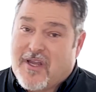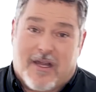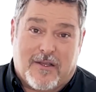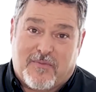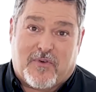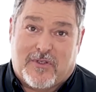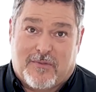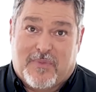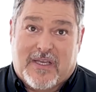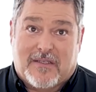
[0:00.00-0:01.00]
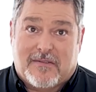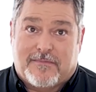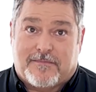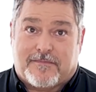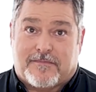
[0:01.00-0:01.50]
not up for debate.
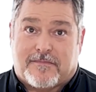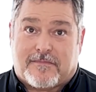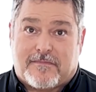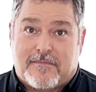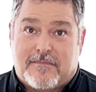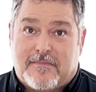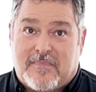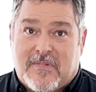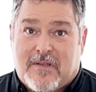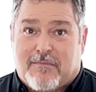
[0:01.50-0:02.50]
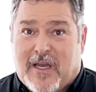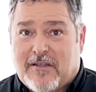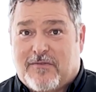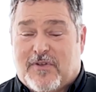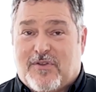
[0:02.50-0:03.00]
Back
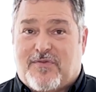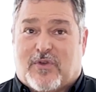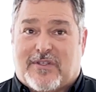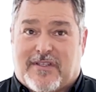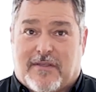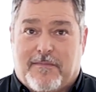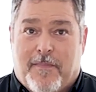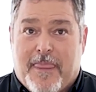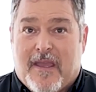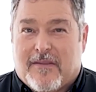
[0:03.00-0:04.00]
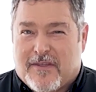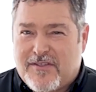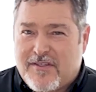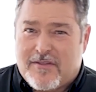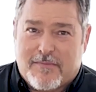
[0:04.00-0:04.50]
to verse 14.
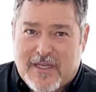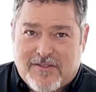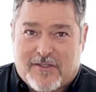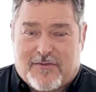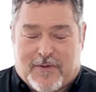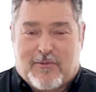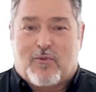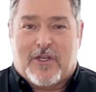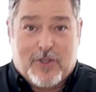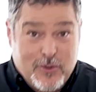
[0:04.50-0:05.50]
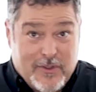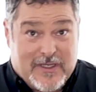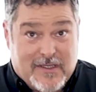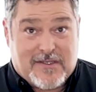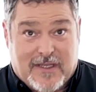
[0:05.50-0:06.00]
This is the message from the one who
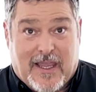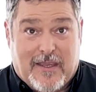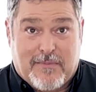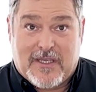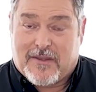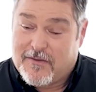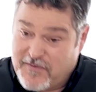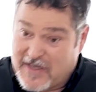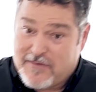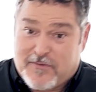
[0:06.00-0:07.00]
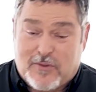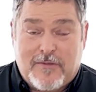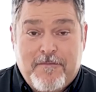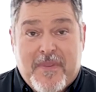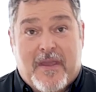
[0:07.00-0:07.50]
is the Amen, the
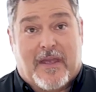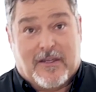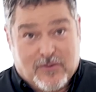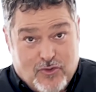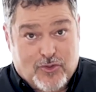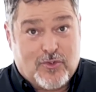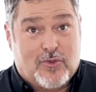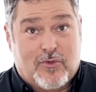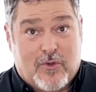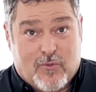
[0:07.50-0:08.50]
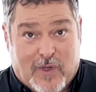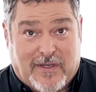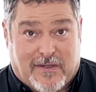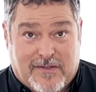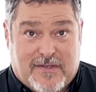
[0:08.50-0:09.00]
faithful and true
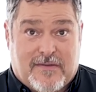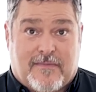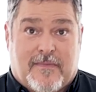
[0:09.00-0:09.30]
witness,